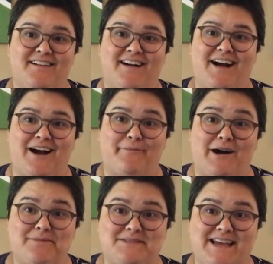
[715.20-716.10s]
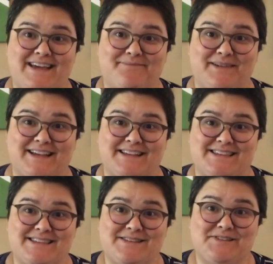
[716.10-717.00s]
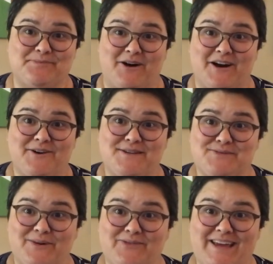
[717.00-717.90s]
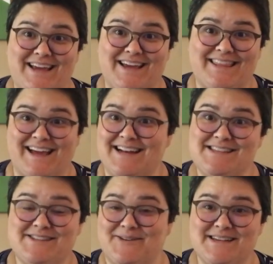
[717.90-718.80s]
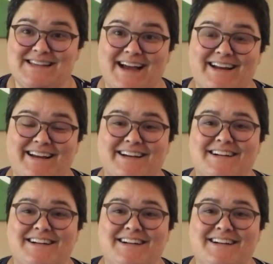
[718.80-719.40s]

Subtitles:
update, because tomorrow is 1 week, and that is so exciting.